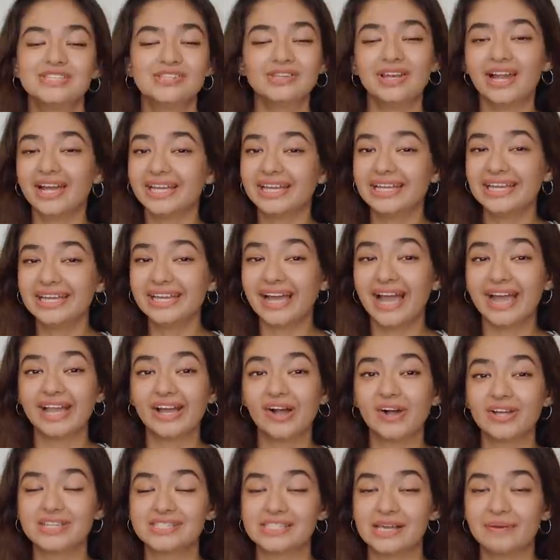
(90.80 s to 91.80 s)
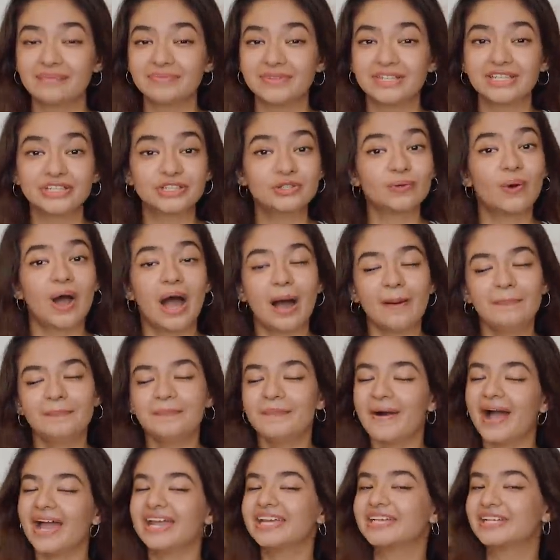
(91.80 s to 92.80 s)
So luckily I got something to up
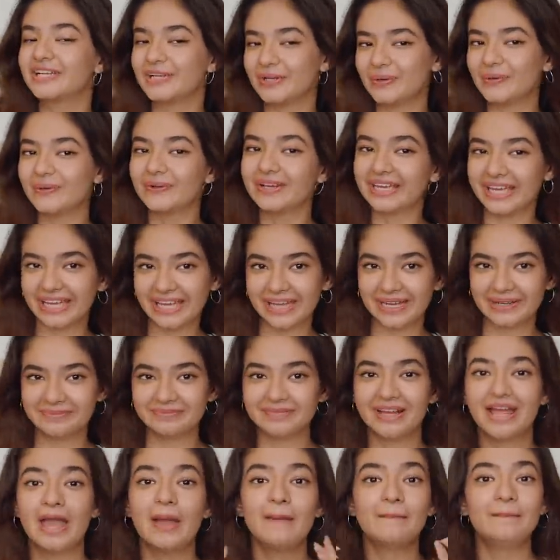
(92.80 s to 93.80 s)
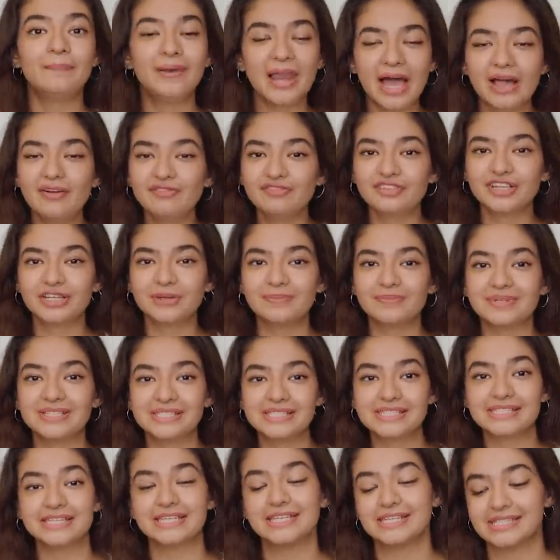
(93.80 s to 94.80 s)
my glow game. Plum
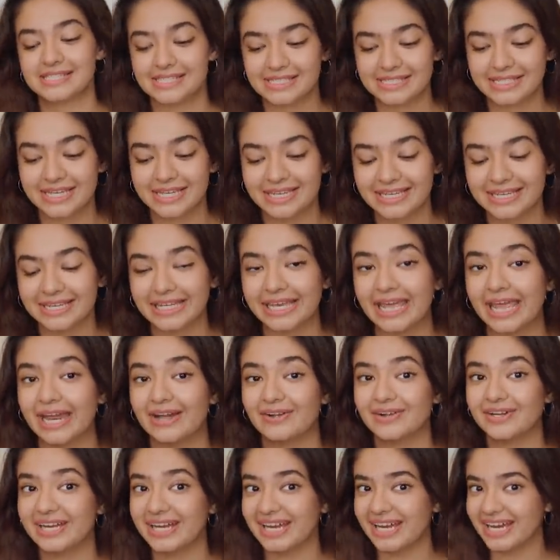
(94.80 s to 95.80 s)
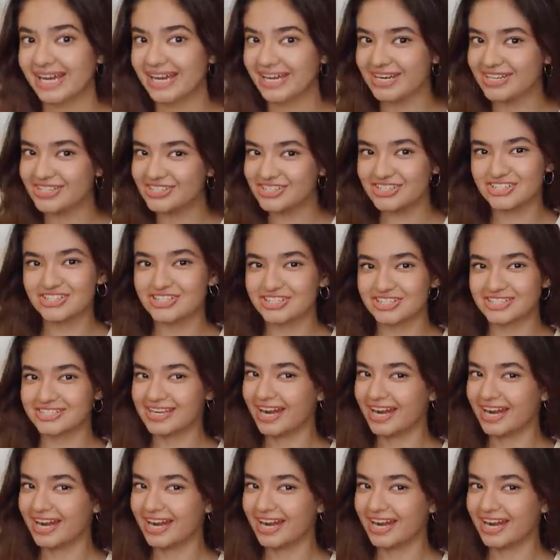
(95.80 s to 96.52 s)
Vitamin C skincare range,